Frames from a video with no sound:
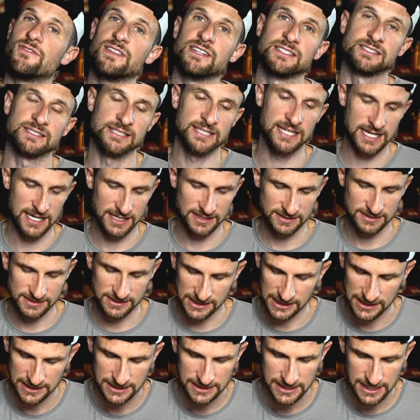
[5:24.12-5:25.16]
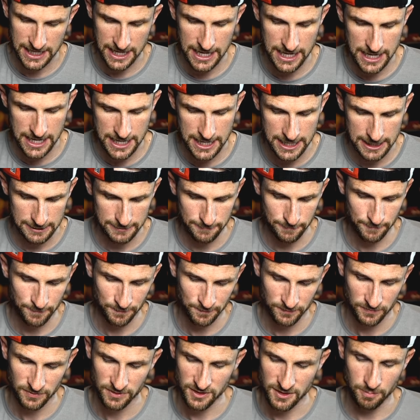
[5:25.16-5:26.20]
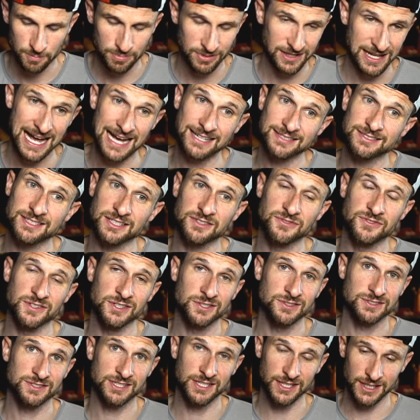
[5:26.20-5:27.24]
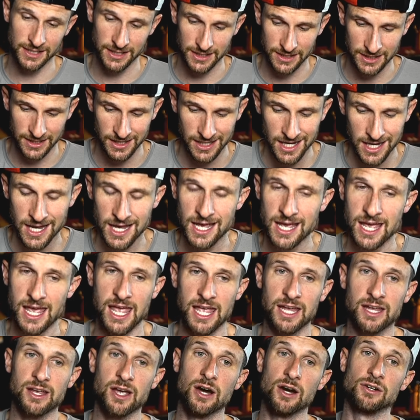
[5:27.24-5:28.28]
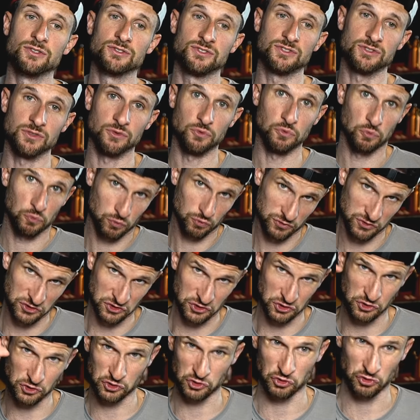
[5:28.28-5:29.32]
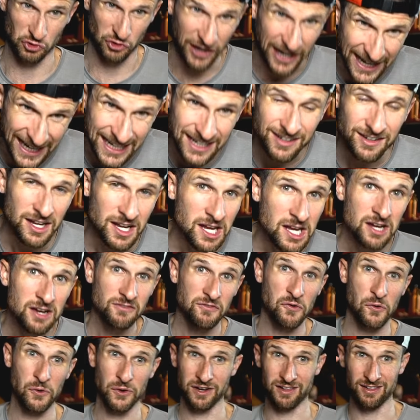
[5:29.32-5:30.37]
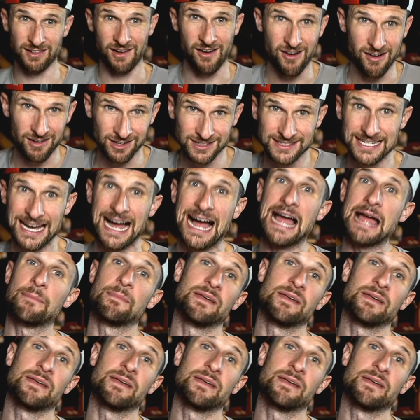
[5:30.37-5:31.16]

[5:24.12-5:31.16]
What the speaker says: this disc. The plastic feels good. It goes straight for a long time